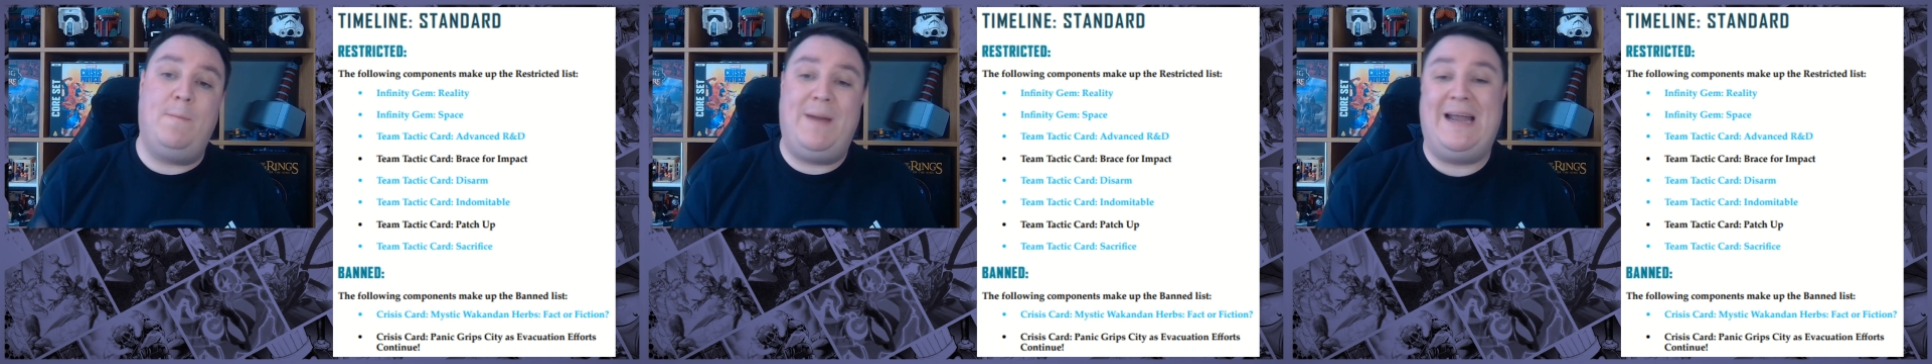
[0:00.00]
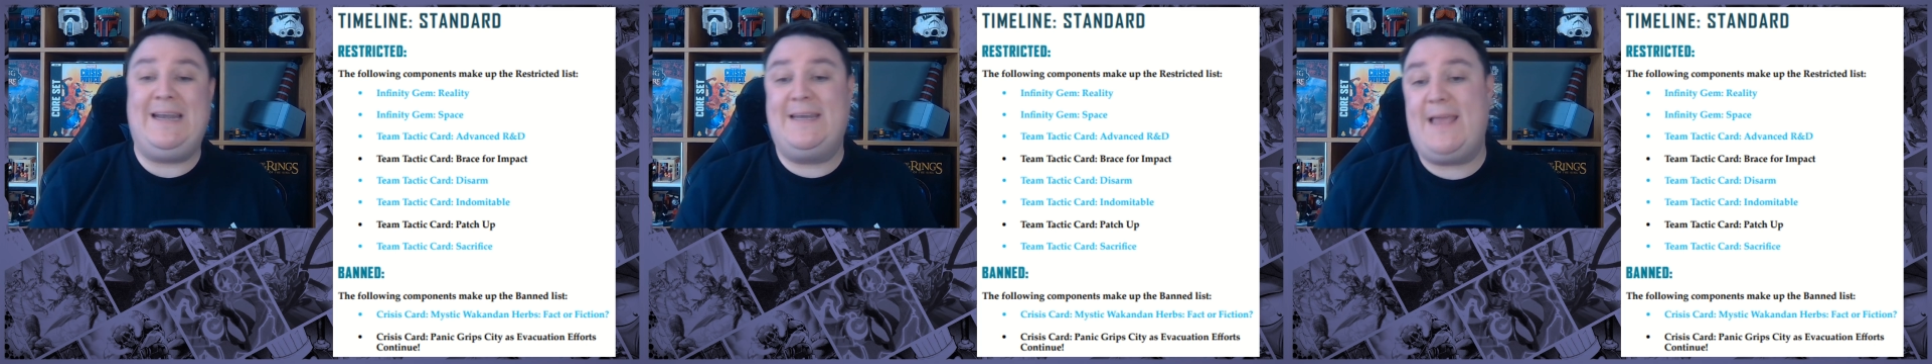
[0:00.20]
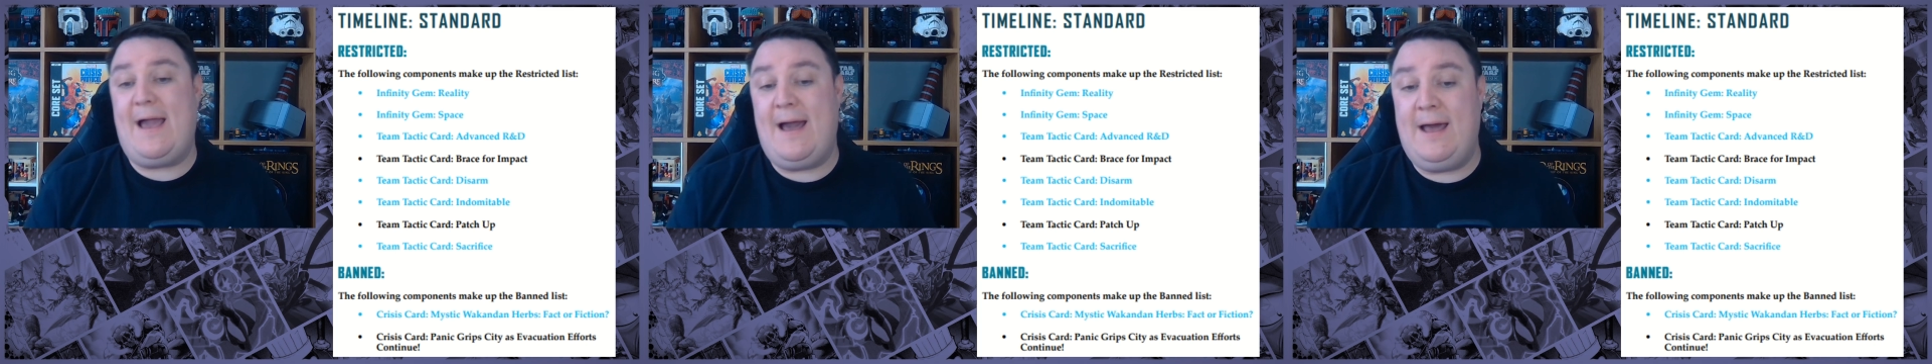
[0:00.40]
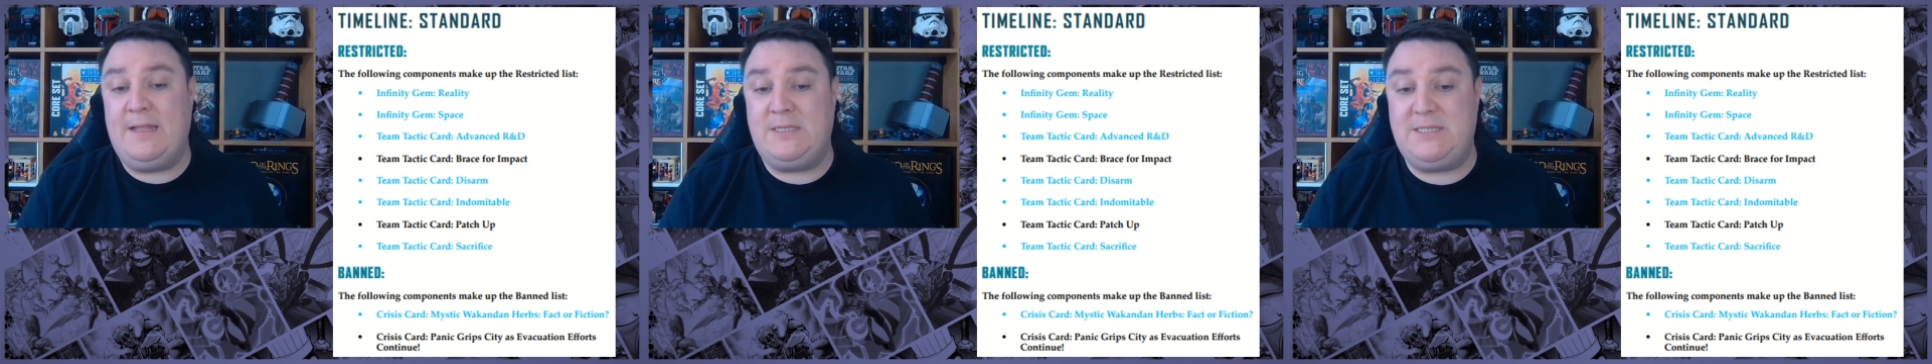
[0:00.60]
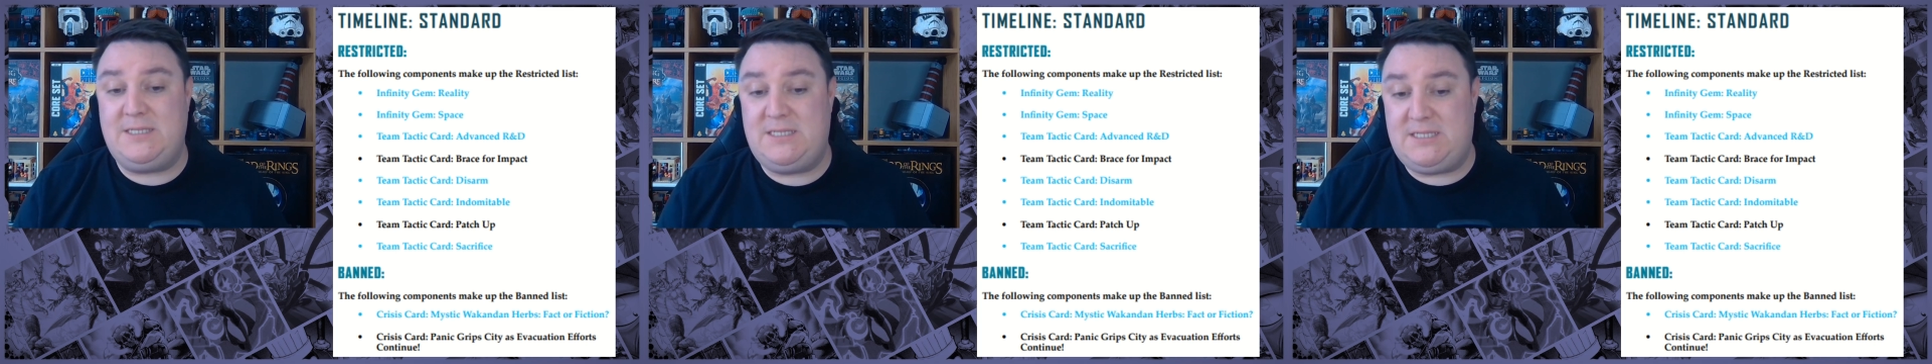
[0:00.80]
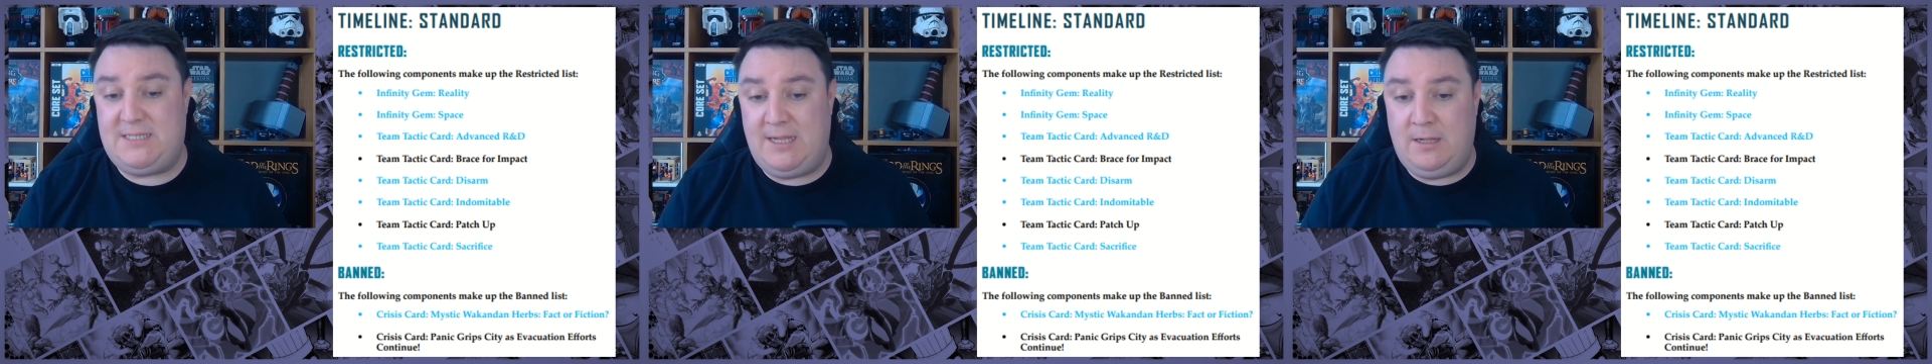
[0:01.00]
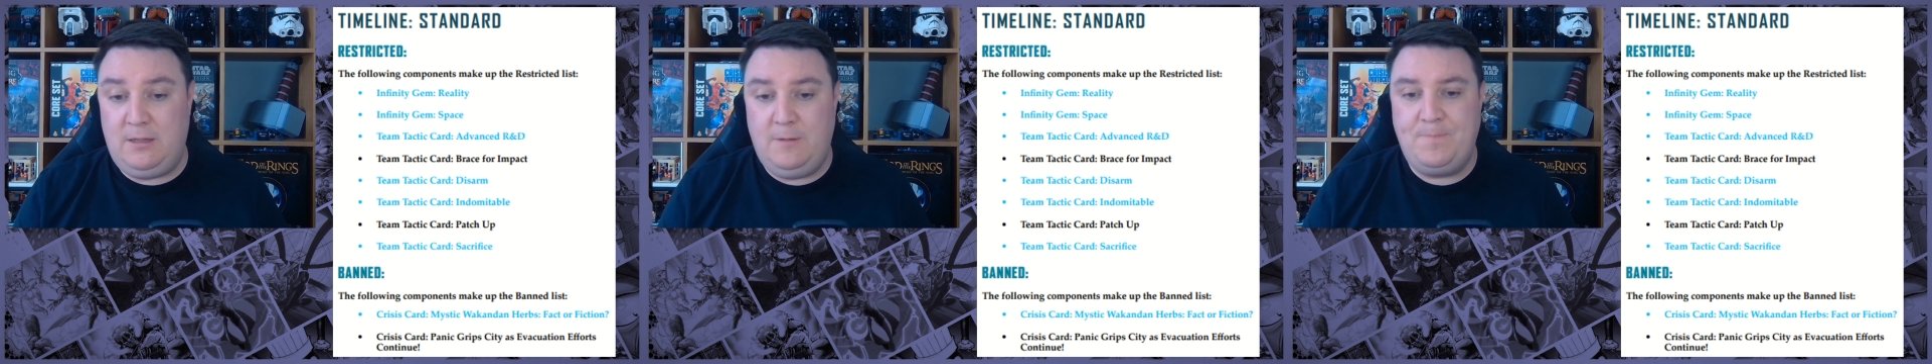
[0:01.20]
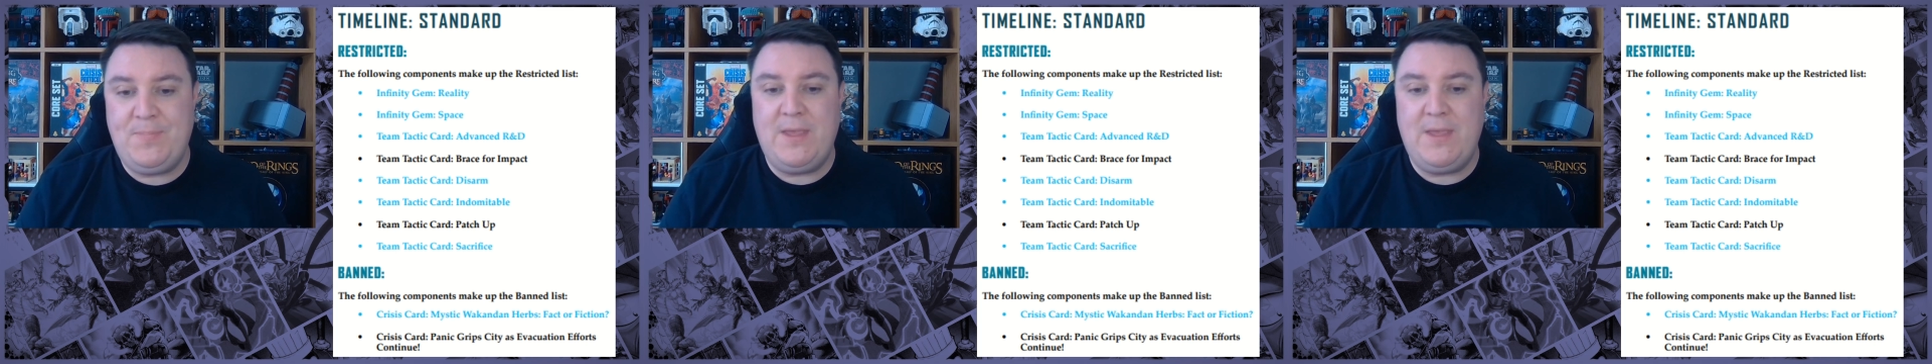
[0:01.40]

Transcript: banned cards still.